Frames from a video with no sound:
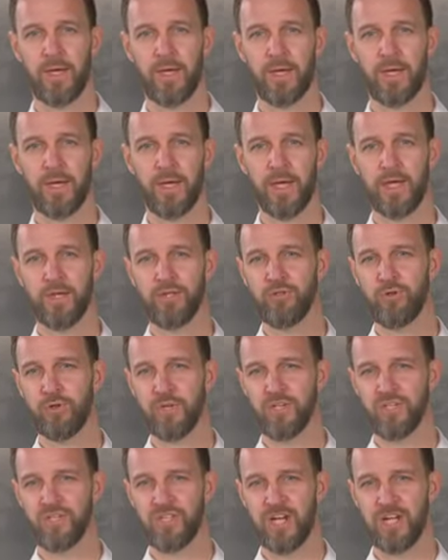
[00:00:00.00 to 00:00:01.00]
You
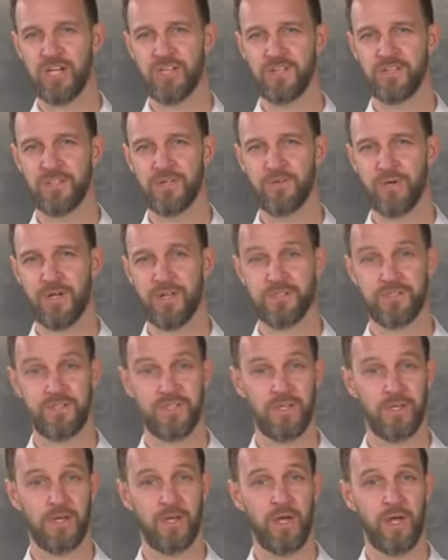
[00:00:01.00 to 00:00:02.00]
can change the
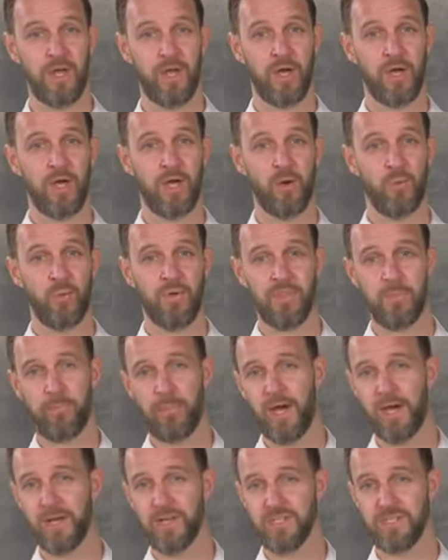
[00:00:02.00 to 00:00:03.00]
dressing when the
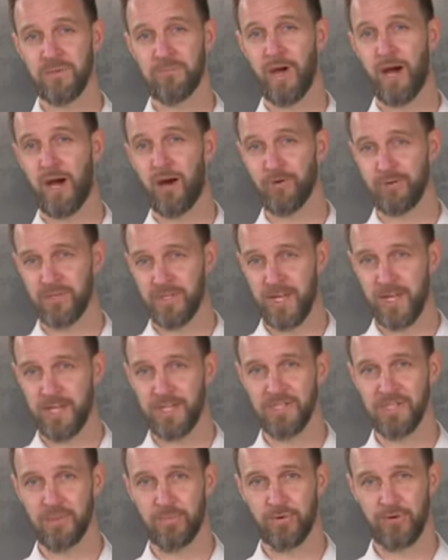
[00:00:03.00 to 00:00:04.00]
pad is about
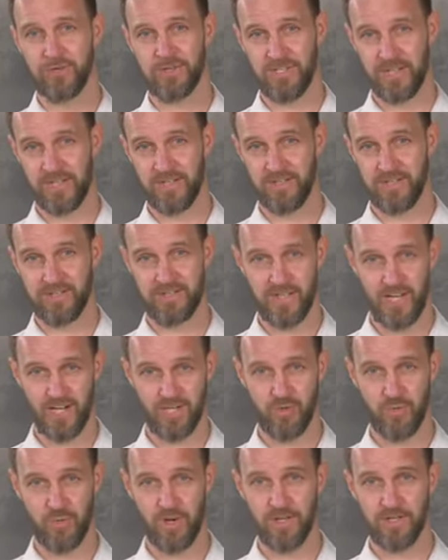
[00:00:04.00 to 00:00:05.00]
80%
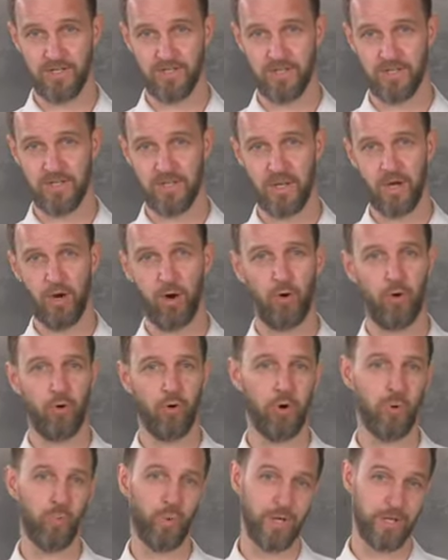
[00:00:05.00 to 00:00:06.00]
saturated
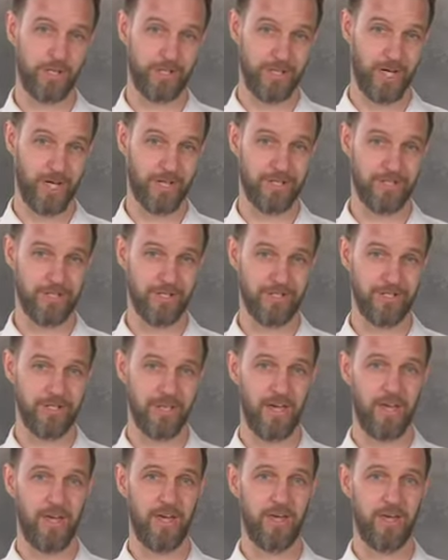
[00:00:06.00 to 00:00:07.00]
or when it touches
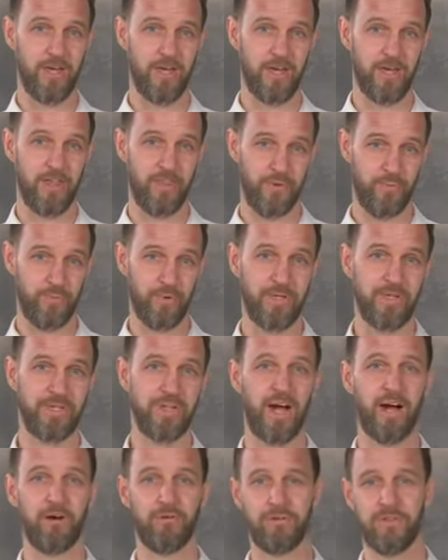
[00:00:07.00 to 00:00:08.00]

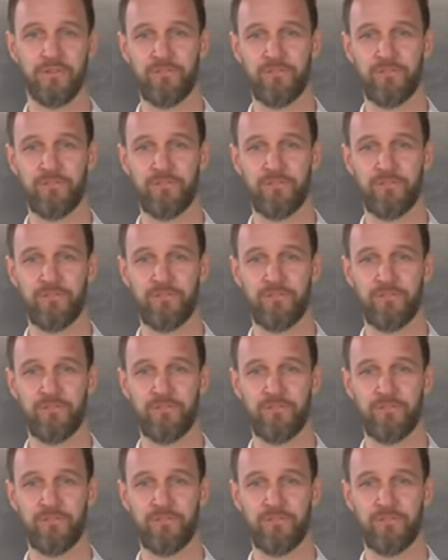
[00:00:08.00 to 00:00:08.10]
3 out of